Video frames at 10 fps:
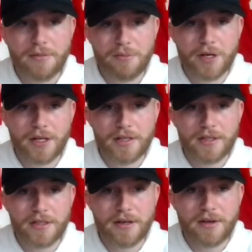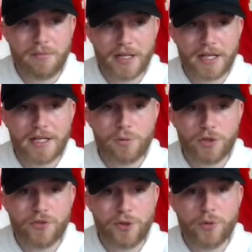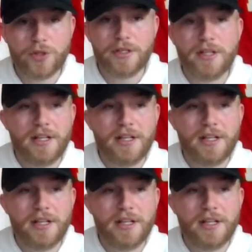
But my guy will do it.